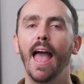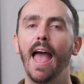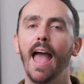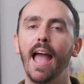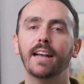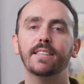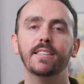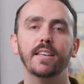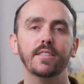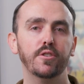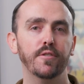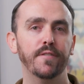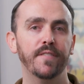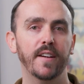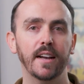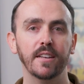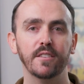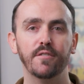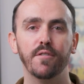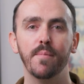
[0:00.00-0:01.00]
Access your
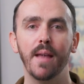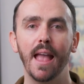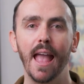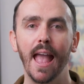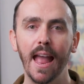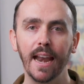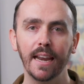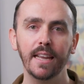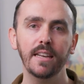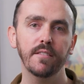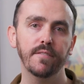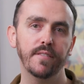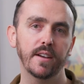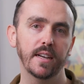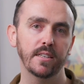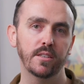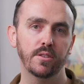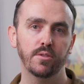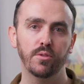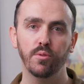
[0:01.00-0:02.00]
files from any
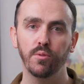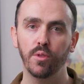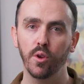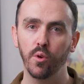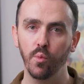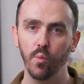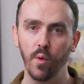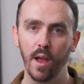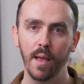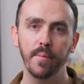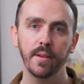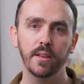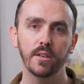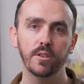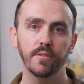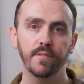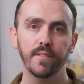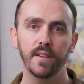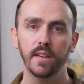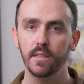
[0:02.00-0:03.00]
device through their web
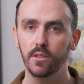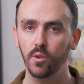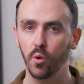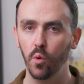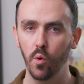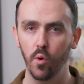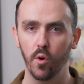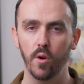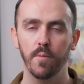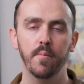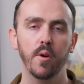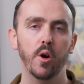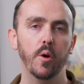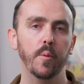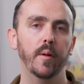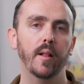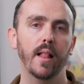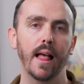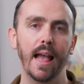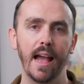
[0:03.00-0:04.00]
interface or
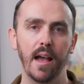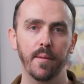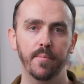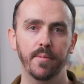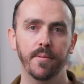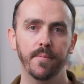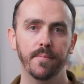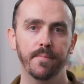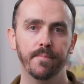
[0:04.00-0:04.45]
mobile app.